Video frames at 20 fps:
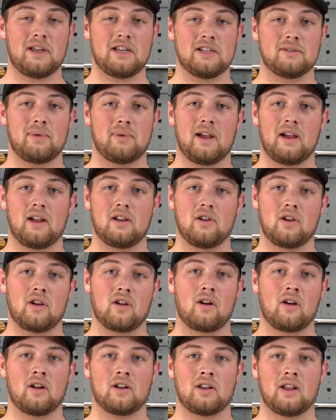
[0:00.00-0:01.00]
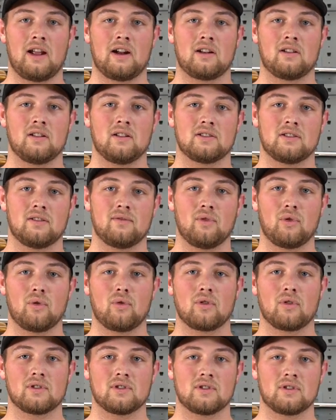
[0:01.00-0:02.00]
base pad, you can contact us at
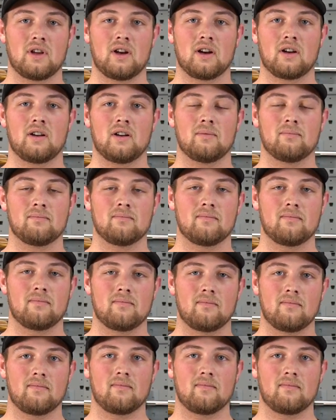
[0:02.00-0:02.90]
volquartsen.com.